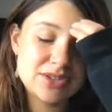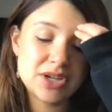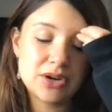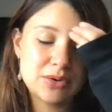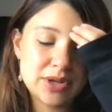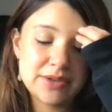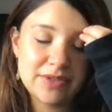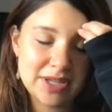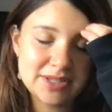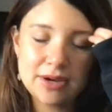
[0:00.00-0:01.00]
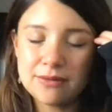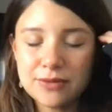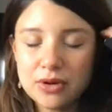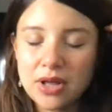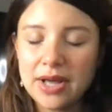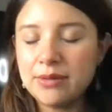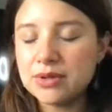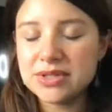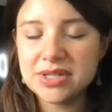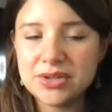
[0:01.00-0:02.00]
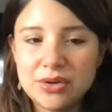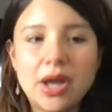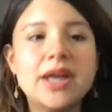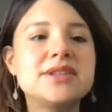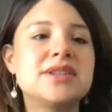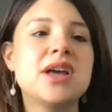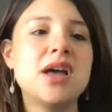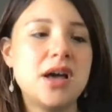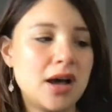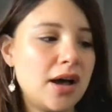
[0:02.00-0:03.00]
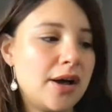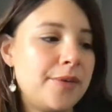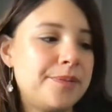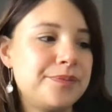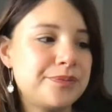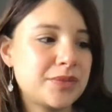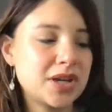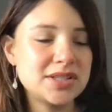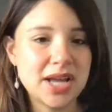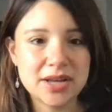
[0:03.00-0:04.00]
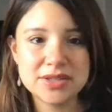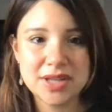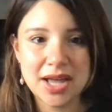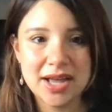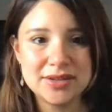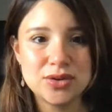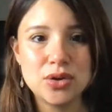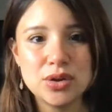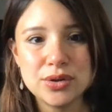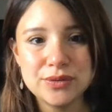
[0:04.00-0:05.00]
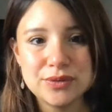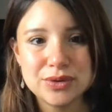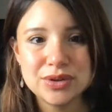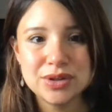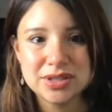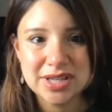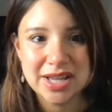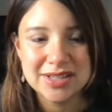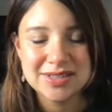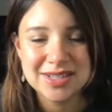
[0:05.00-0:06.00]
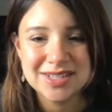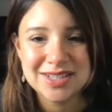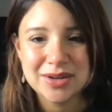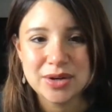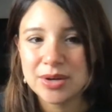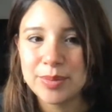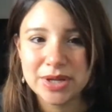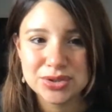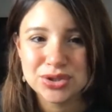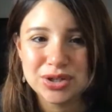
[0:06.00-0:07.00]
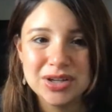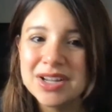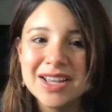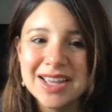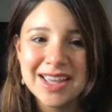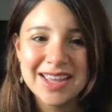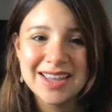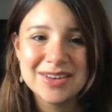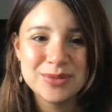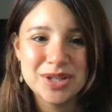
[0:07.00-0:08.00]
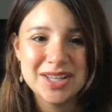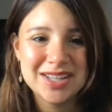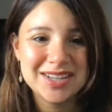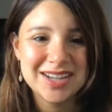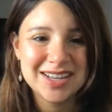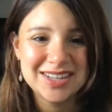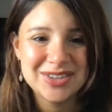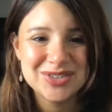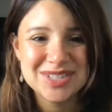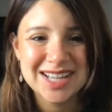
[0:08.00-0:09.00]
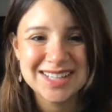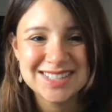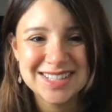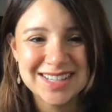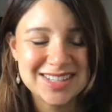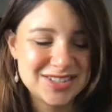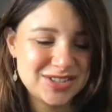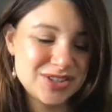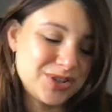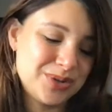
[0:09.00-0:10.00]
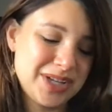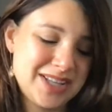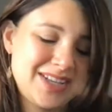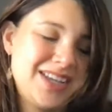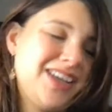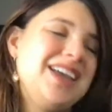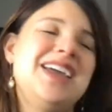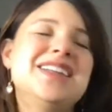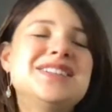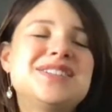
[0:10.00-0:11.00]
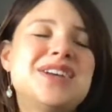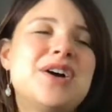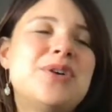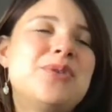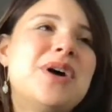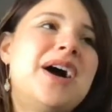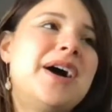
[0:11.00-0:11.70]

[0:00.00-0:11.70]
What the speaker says: so if that's helpful, I will send you guys a text that has all of the days listed in a picture, and we can kind of use that to do it. And so,